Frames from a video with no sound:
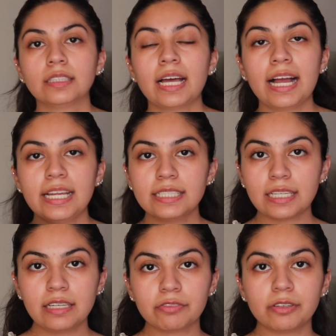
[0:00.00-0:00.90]
The highest
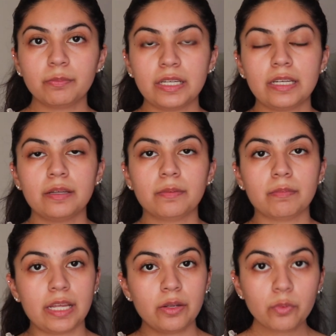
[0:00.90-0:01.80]
setting for me
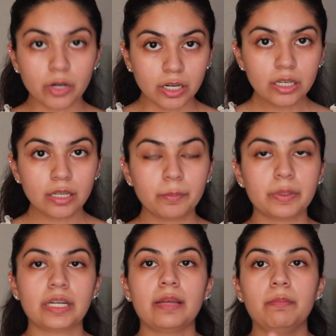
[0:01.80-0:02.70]
may work,
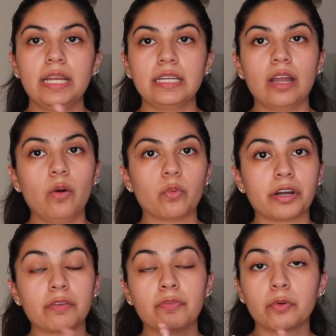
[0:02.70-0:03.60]
but it may not
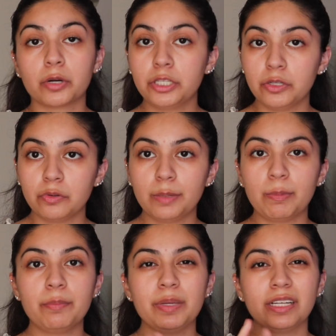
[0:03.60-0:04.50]
work for you. It
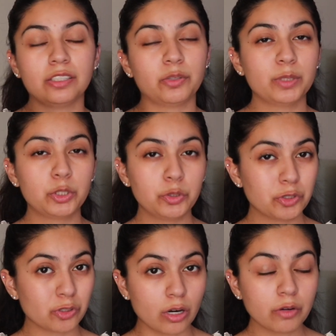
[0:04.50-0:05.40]
may be a little bit too
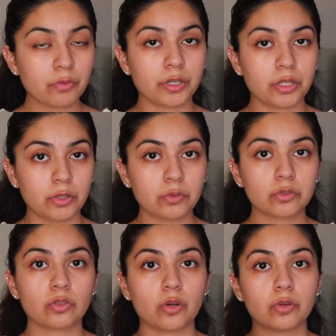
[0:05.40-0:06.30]
strong for you.
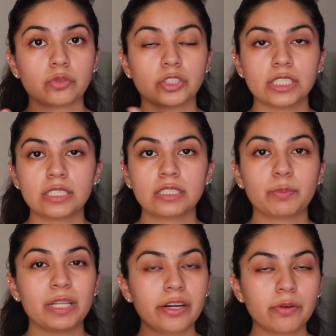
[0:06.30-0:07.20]
So just
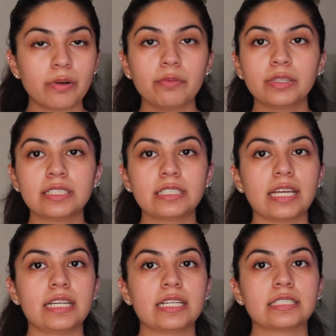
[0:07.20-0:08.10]
play around with the
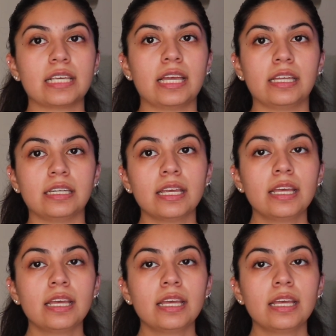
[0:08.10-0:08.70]
settings and